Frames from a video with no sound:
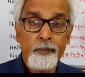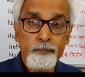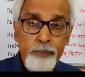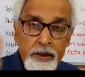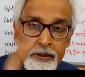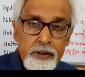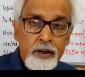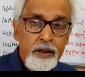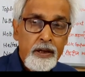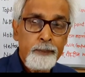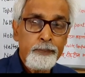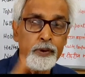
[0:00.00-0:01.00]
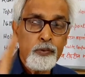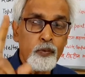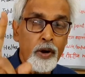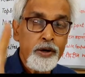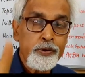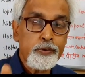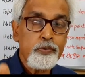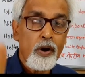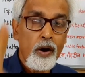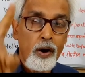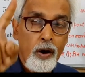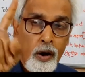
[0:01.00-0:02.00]
But if you want to
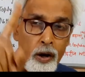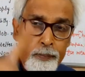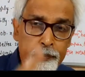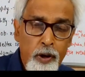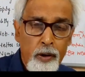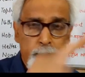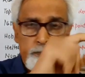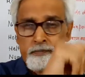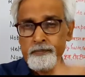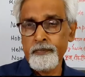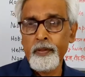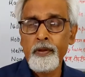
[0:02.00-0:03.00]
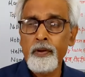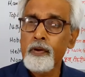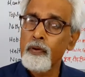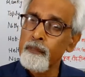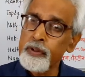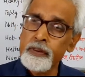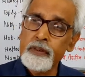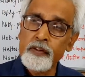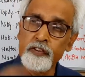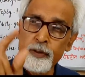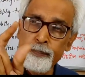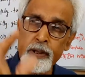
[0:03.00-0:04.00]
hobnob with the
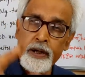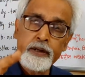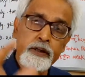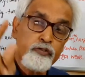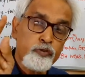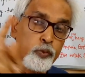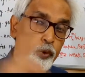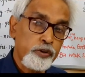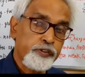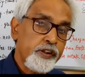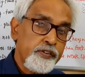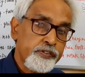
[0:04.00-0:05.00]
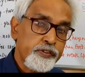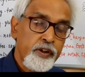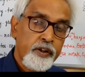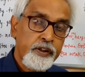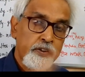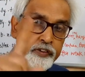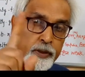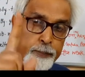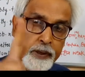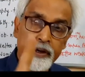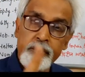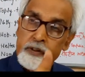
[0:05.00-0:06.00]
separatist forces, the
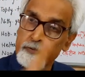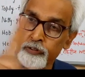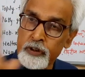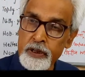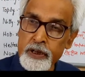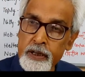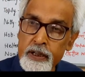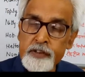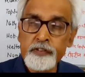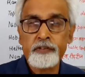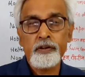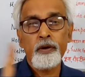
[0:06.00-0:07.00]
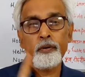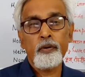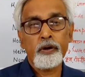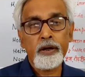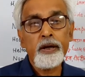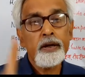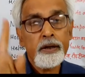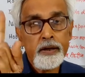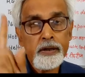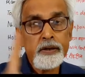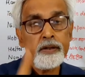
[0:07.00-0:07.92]
separatist leaders, okay, it